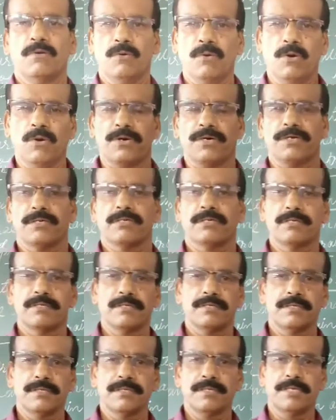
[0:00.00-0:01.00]

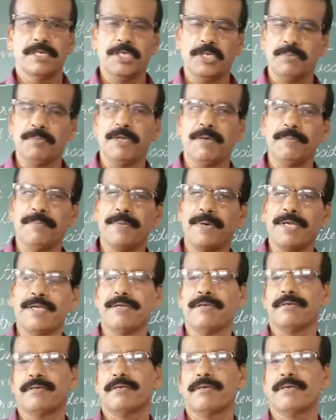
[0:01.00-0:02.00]
or it may
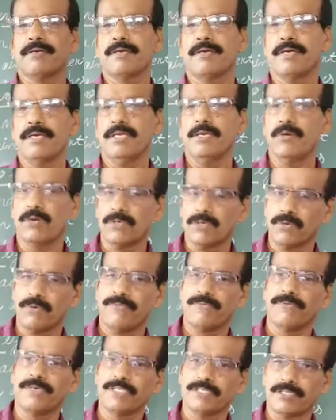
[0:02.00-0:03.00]
bring a lot
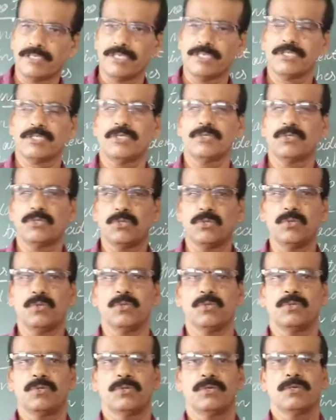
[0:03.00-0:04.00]
of destruction to
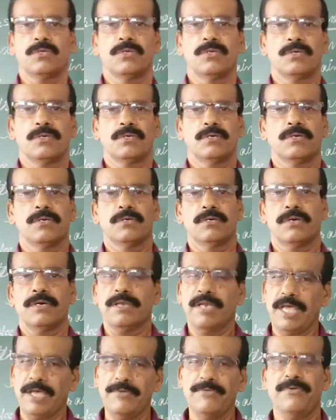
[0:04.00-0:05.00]

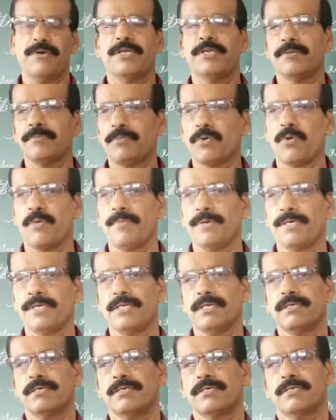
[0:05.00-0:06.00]
life and
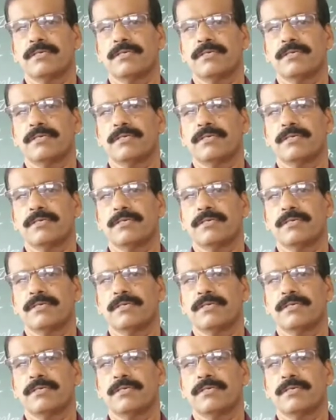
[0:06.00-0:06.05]
property,